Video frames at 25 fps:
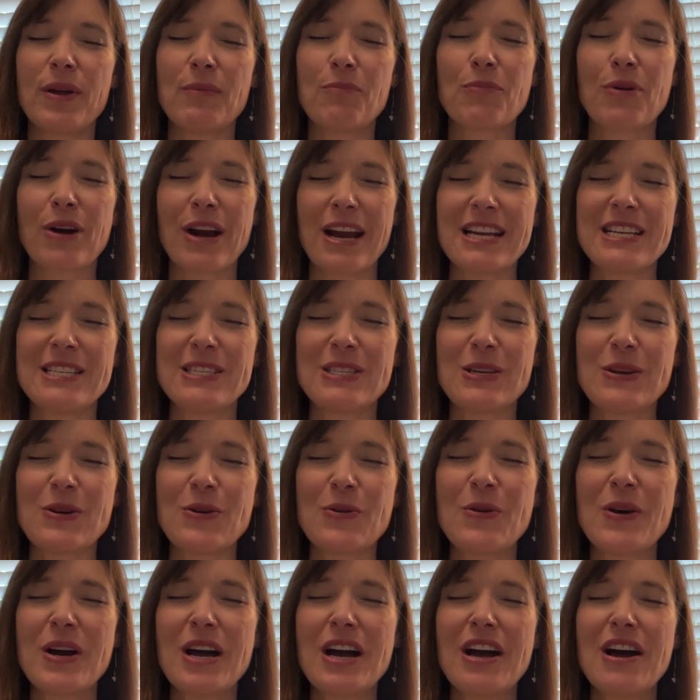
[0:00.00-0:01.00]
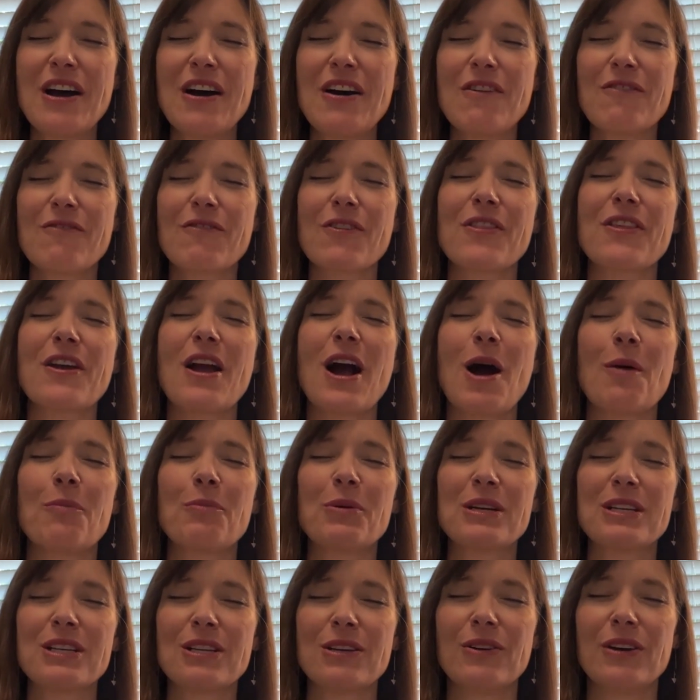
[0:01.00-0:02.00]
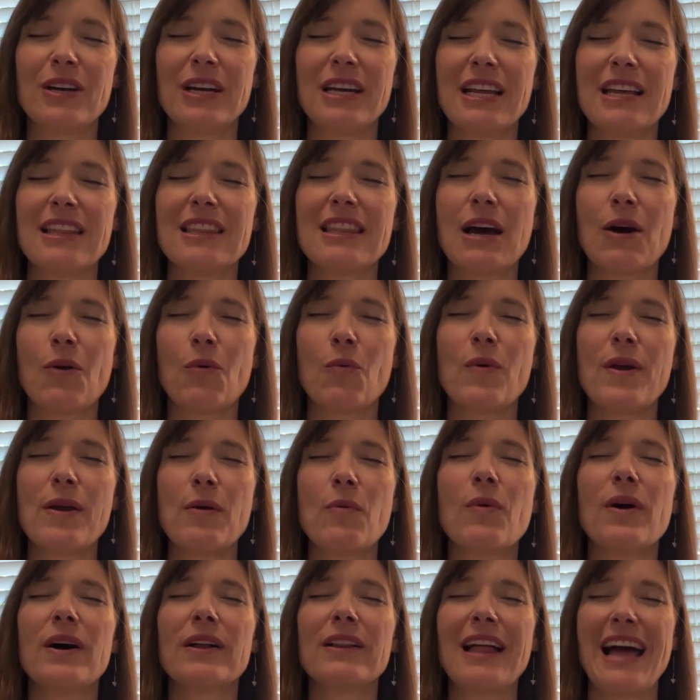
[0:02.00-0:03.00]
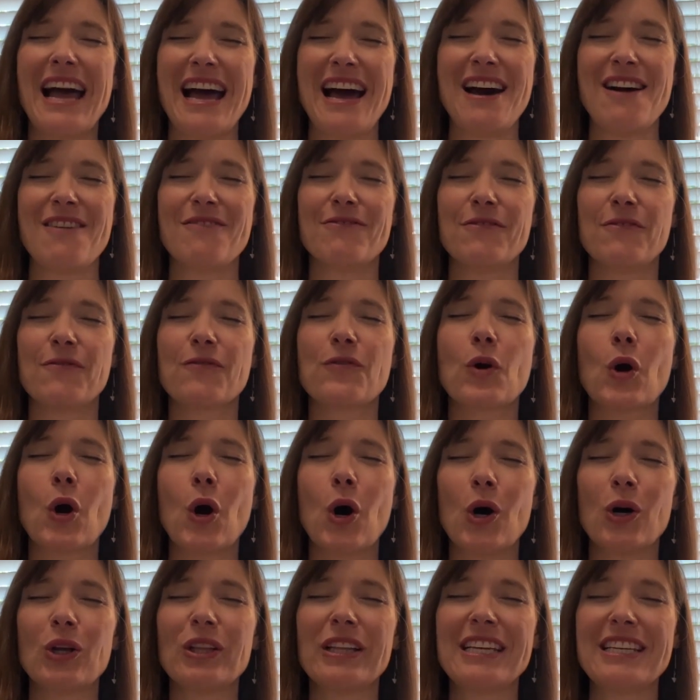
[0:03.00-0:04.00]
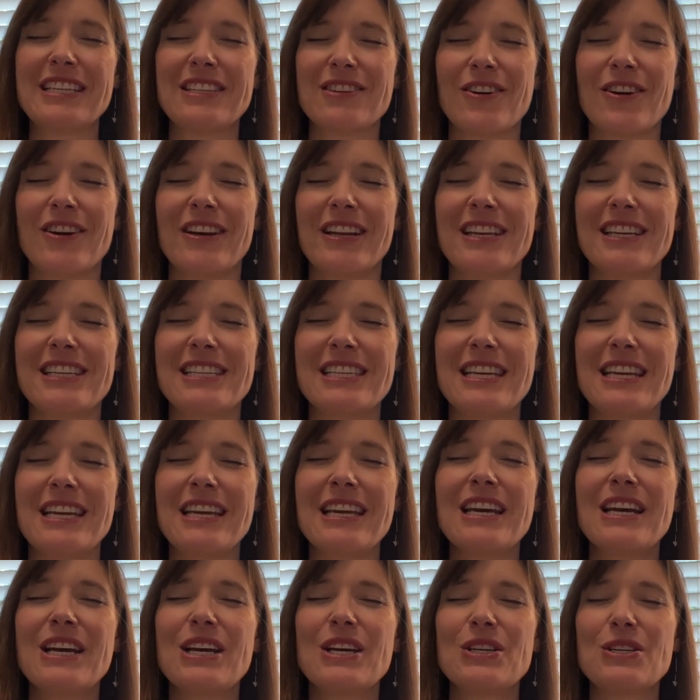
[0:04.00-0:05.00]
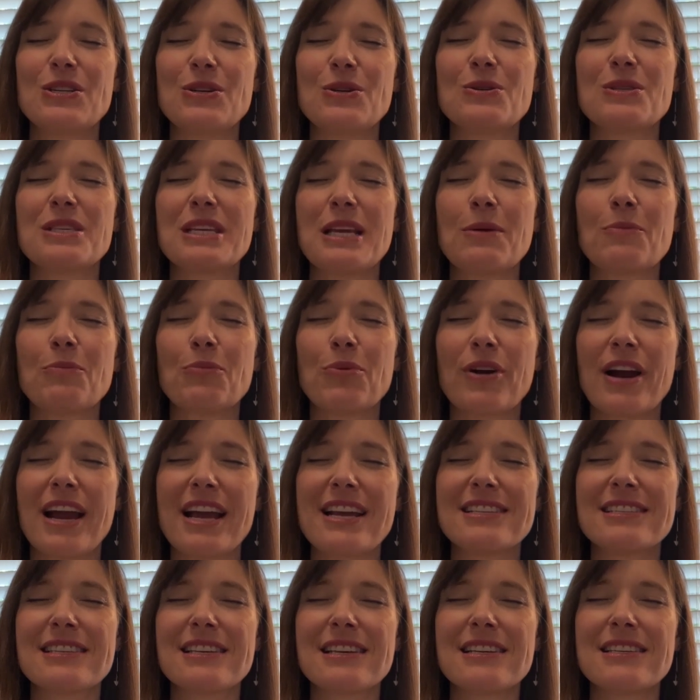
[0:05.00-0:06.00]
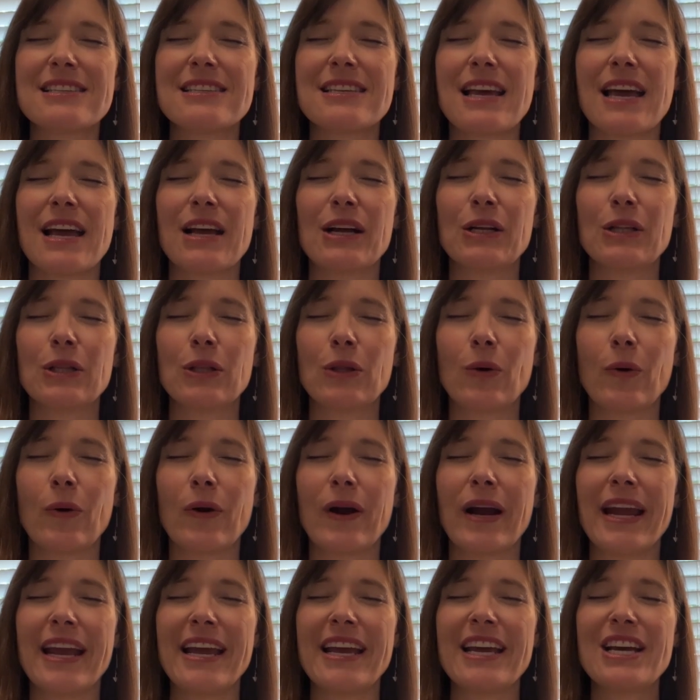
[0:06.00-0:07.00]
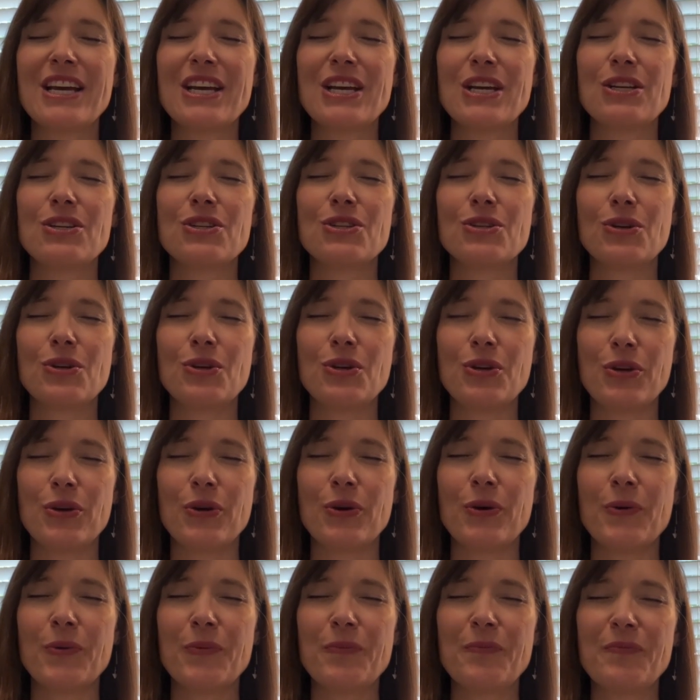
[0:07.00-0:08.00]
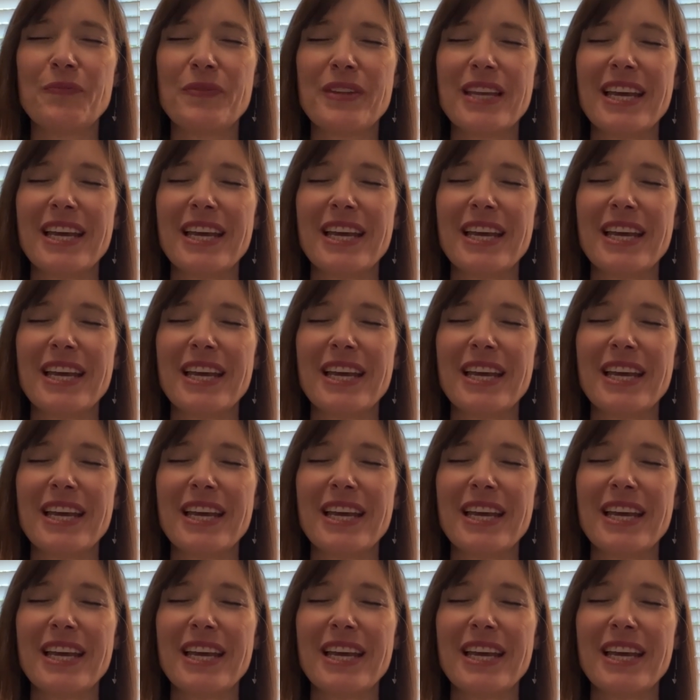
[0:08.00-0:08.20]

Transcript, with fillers: we praise you for the opportunity that we will have for all eternity to sing praises and glory to you.